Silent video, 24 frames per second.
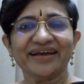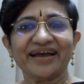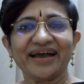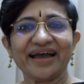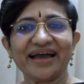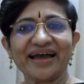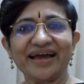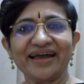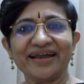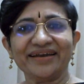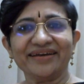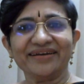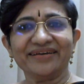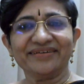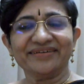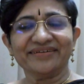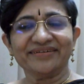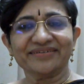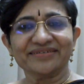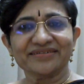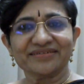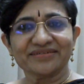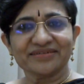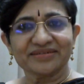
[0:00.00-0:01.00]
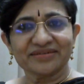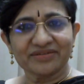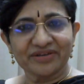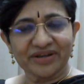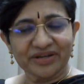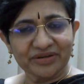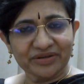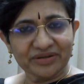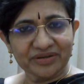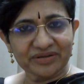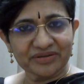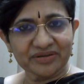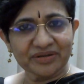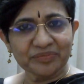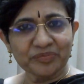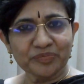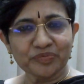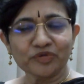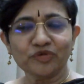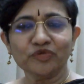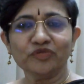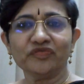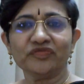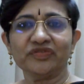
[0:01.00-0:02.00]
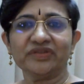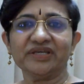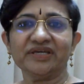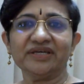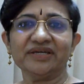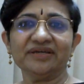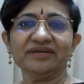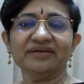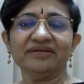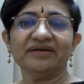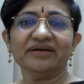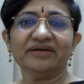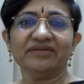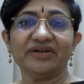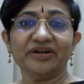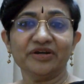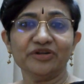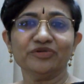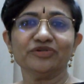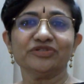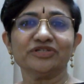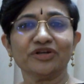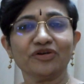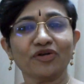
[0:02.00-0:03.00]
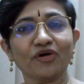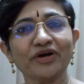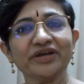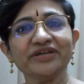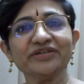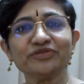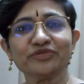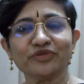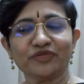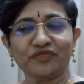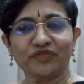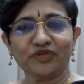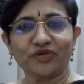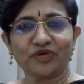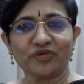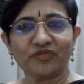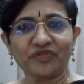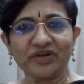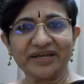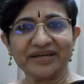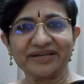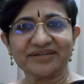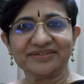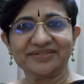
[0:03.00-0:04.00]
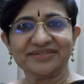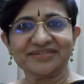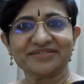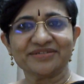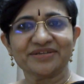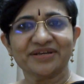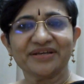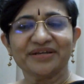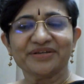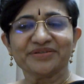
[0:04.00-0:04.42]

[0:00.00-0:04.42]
and reduce the noise of your vehicles.